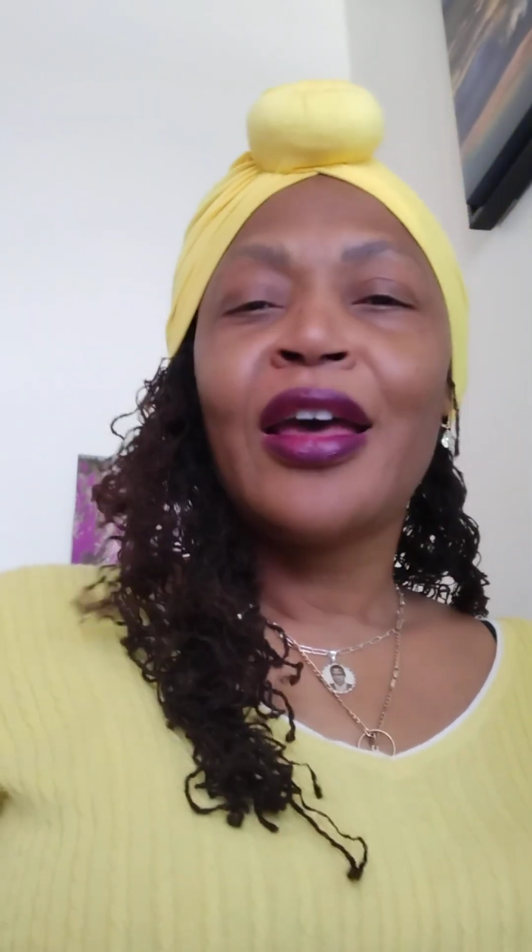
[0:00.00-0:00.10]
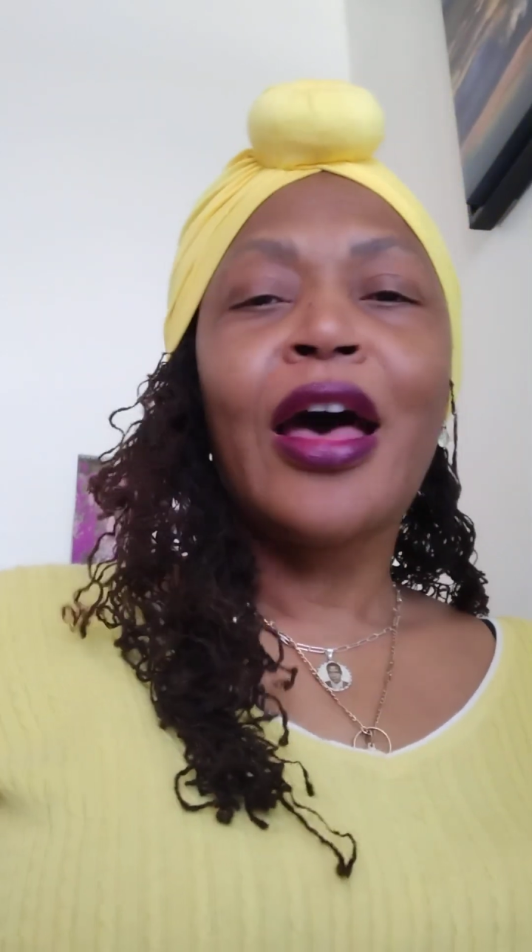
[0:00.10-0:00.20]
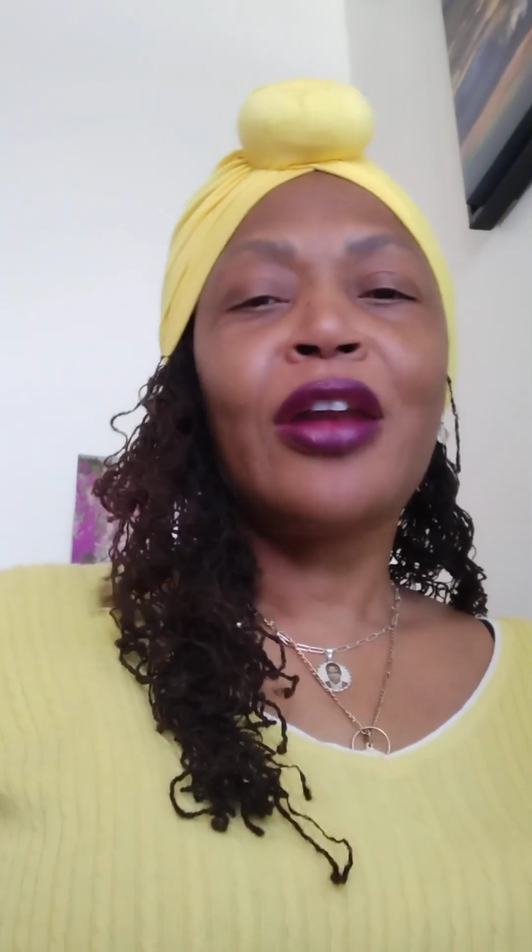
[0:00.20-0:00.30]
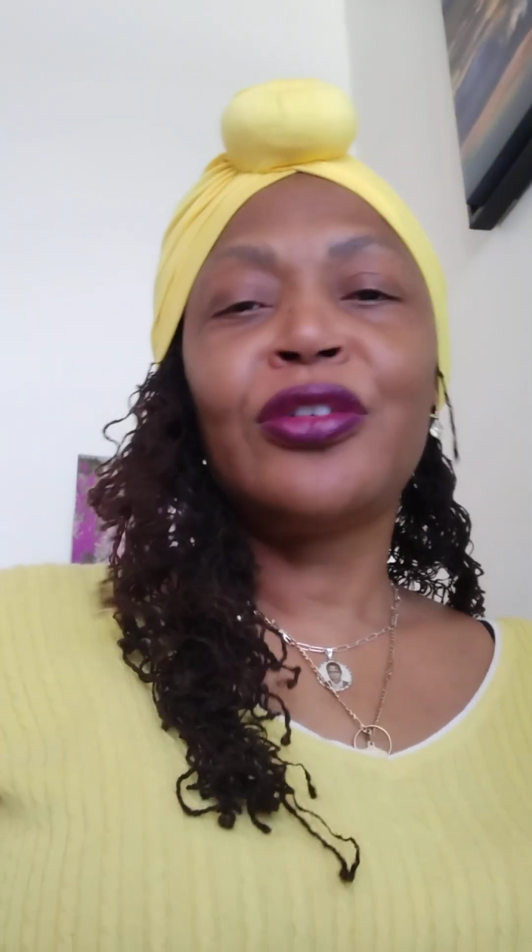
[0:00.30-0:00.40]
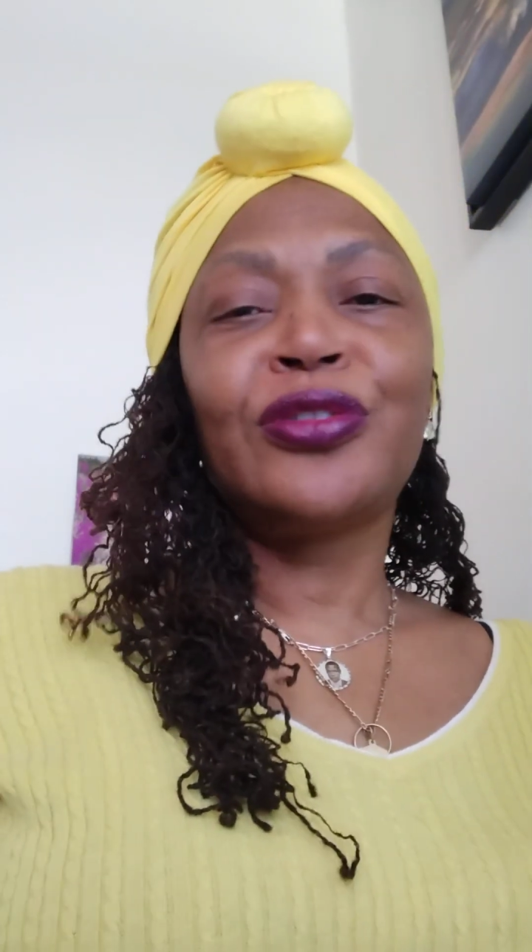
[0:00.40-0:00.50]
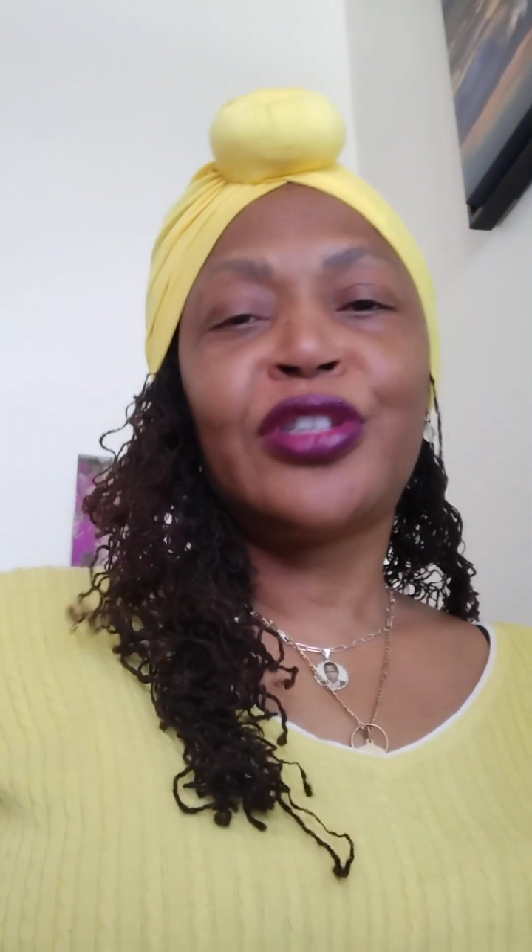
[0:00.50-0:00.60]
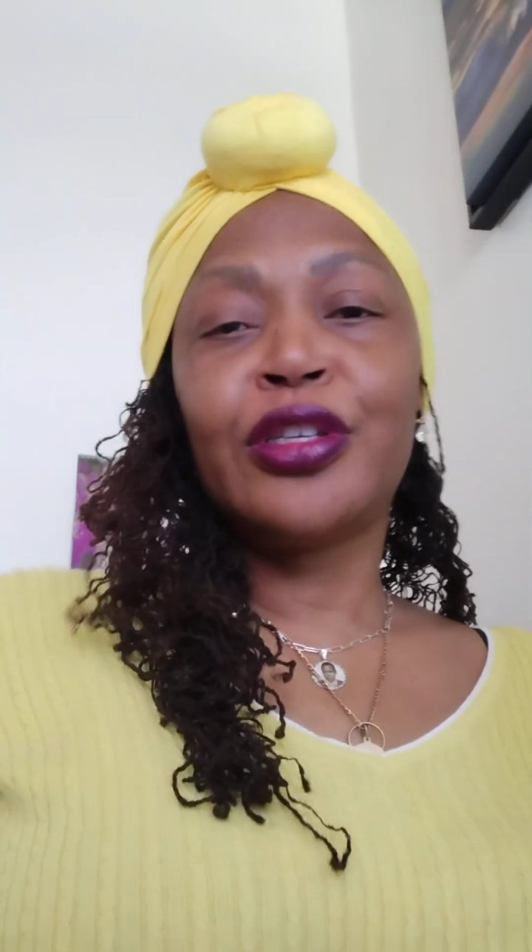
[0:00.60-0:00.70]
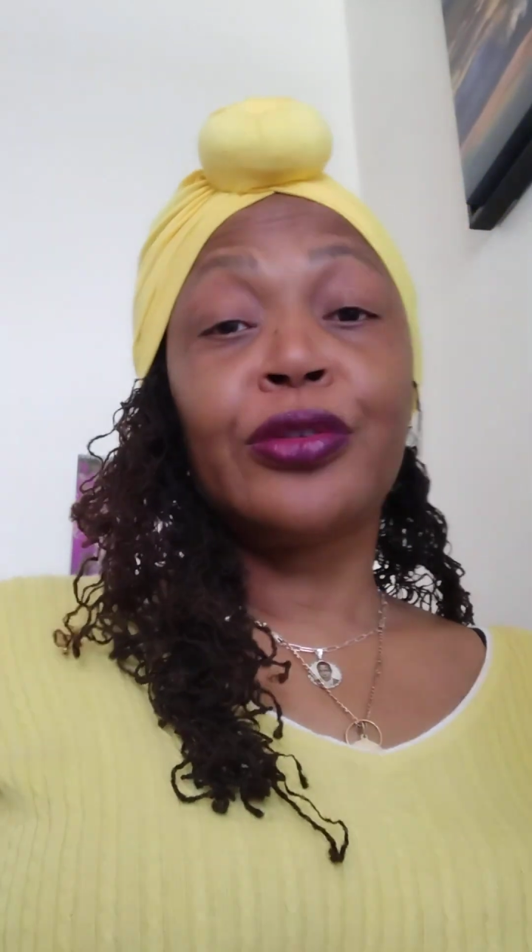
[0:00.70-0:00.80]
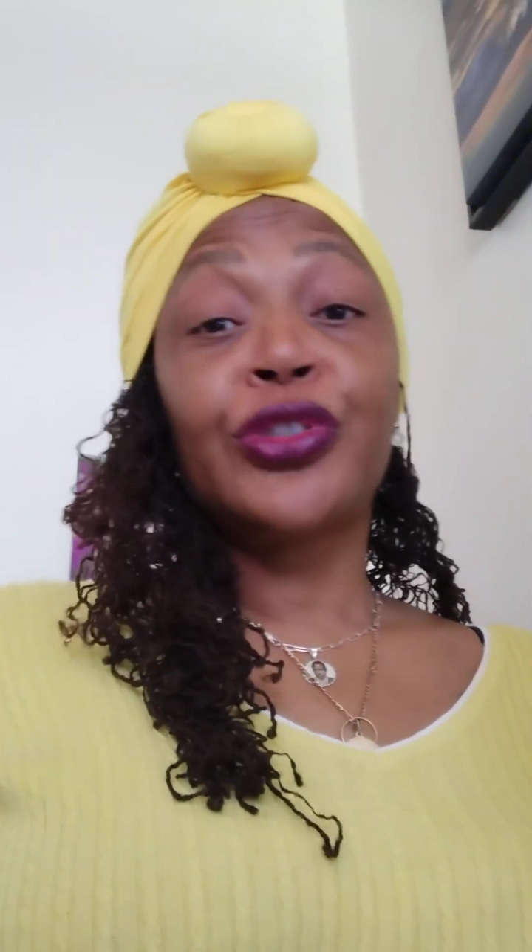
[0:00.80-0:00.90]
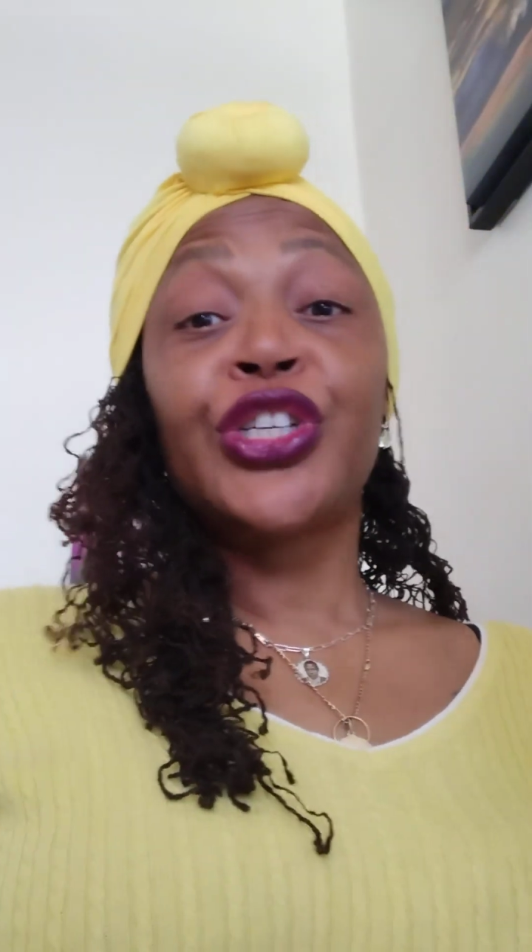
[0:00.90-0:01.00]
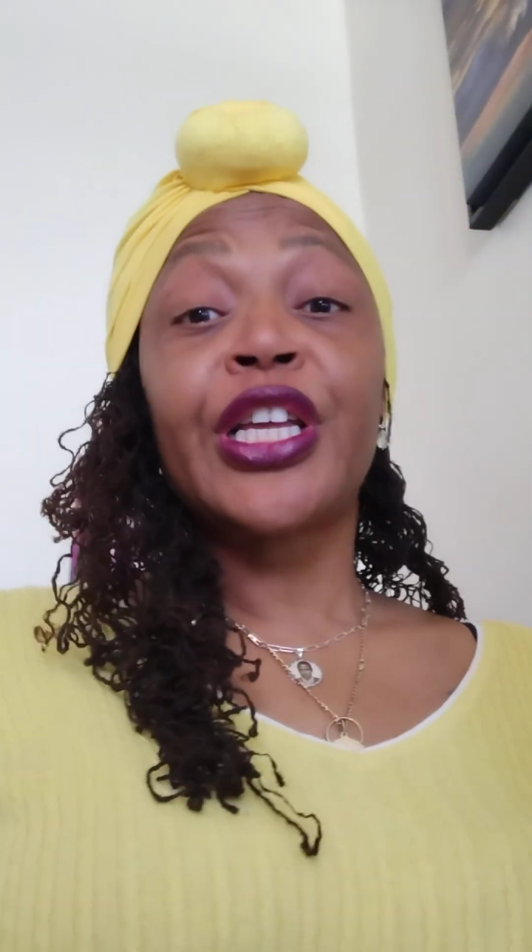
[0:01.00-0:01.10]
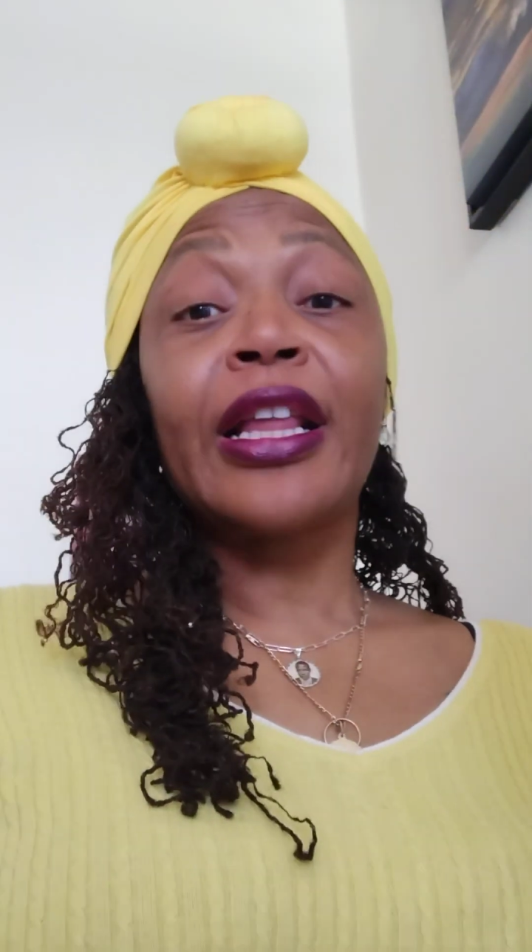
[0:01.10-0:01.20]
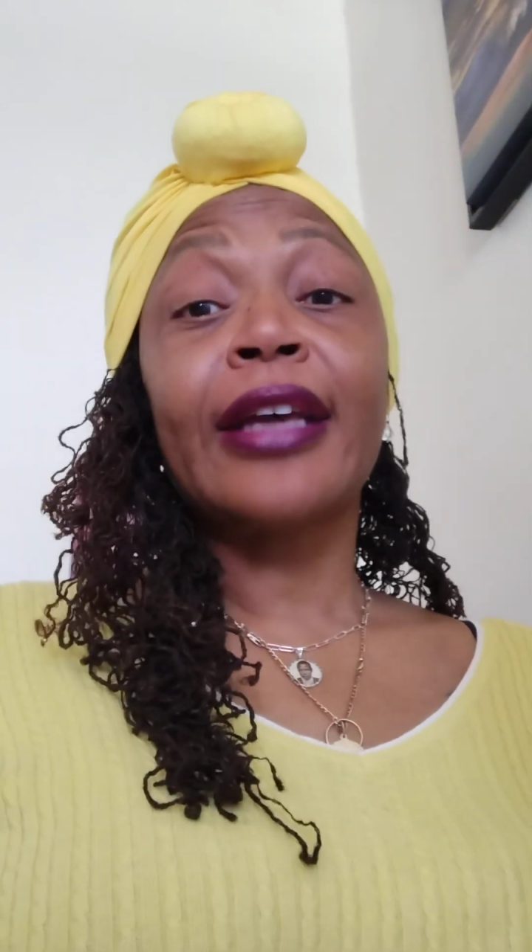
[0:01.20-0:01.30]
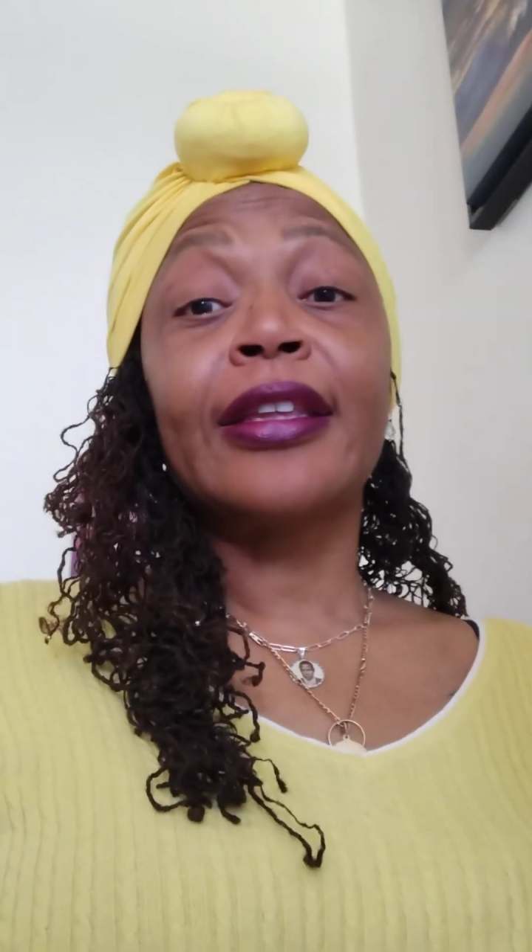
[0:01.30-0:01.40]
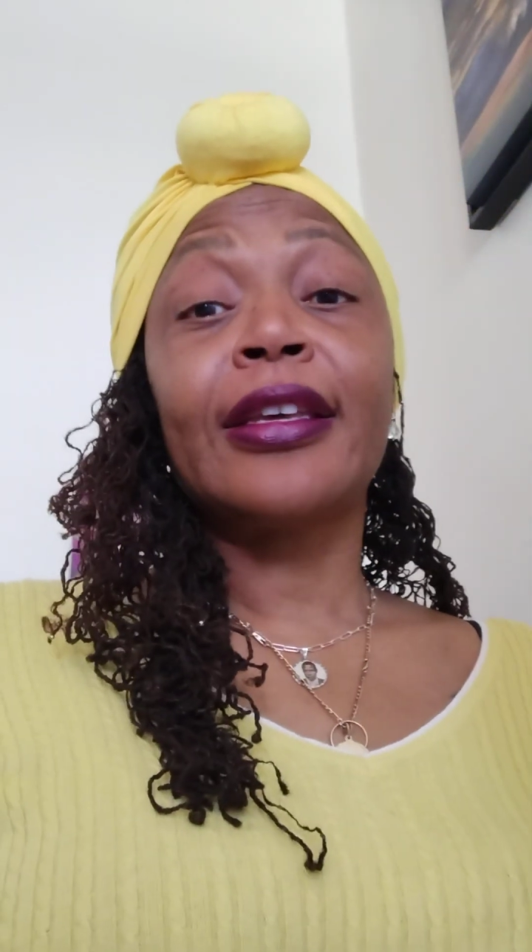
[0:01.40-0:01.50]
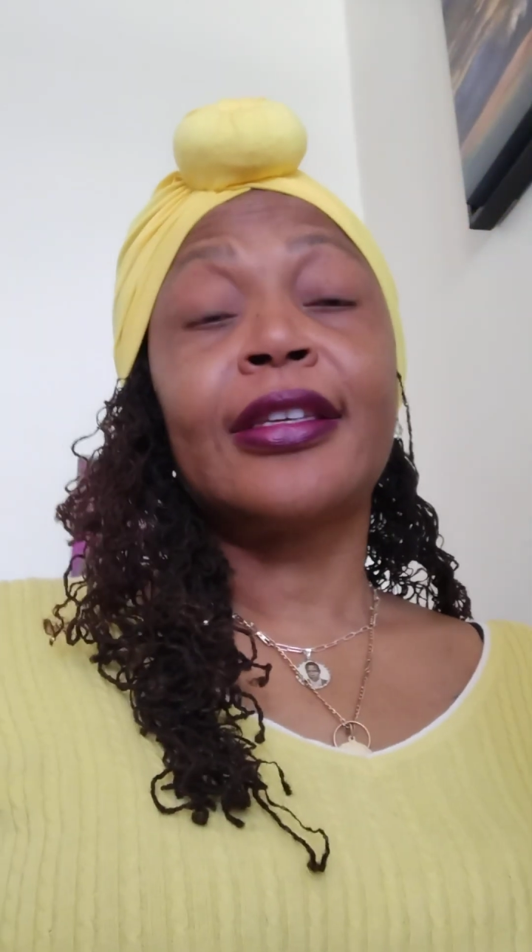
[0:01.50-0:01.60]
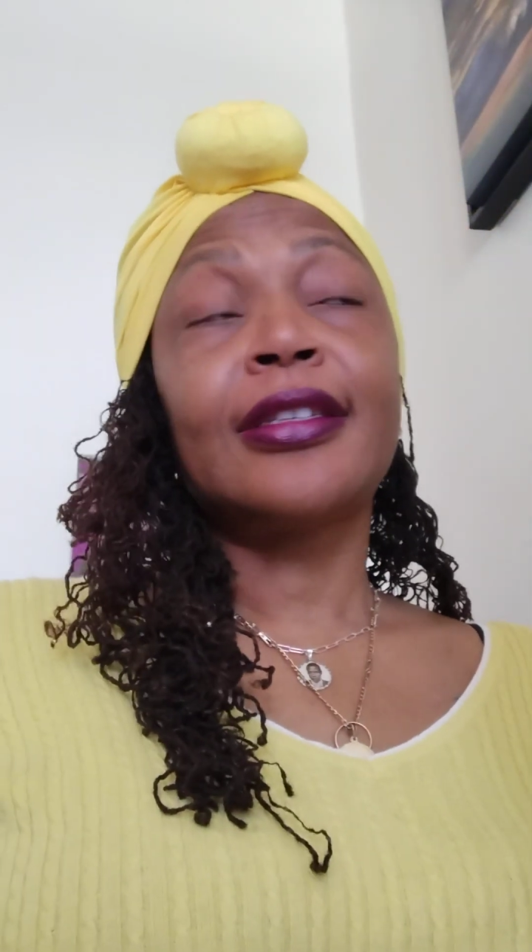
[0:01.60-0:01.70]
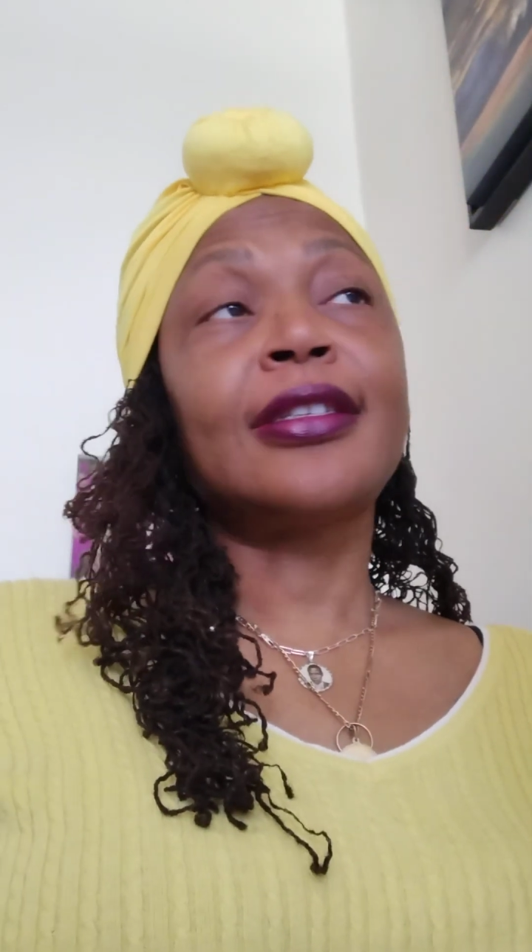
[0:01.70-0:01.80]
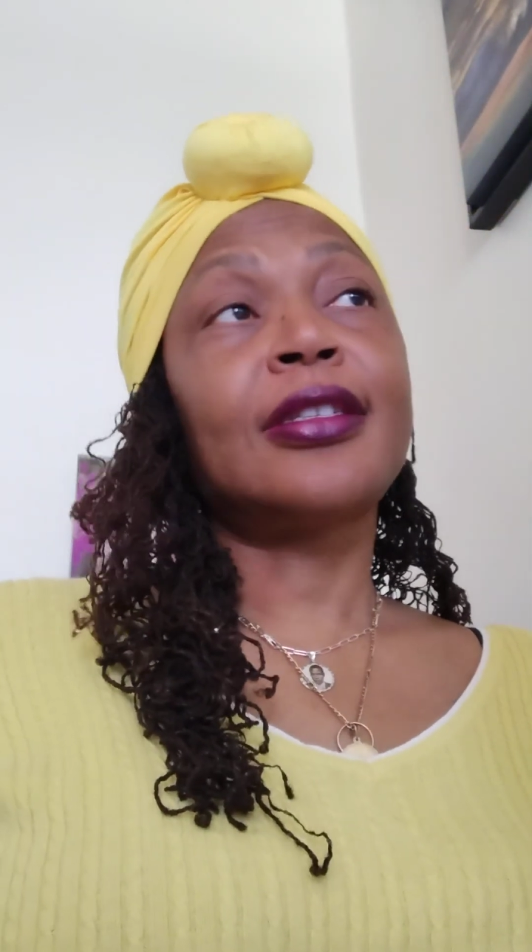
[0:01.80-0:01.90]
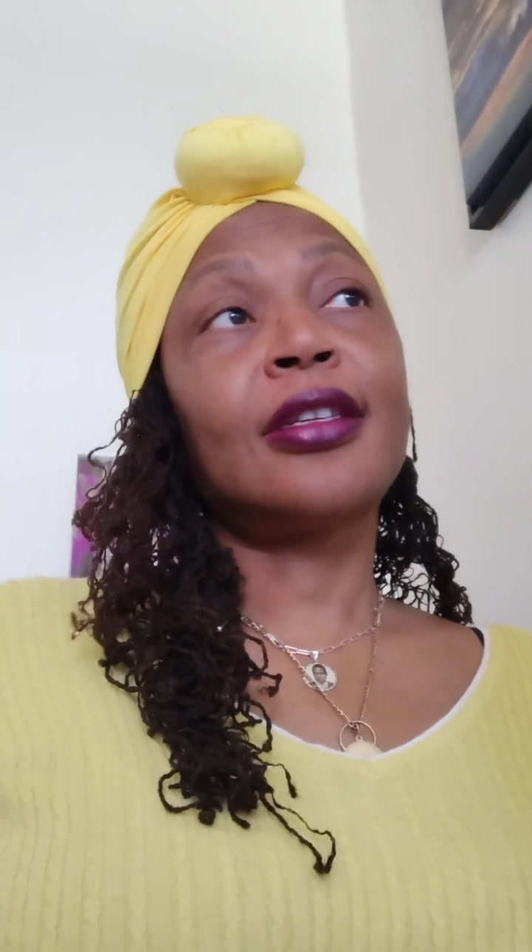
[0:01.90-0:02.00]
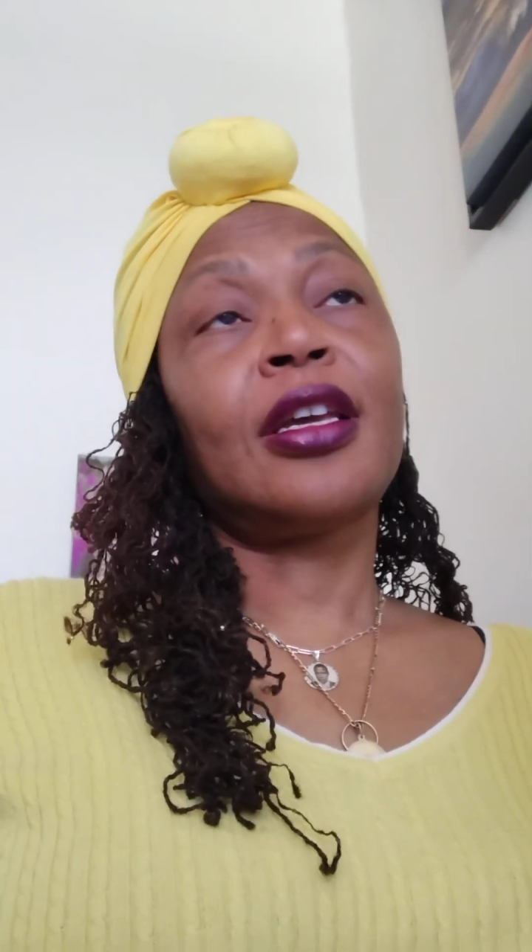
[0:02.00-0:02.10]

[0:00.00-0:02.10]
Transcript: I don't usually do shit like this.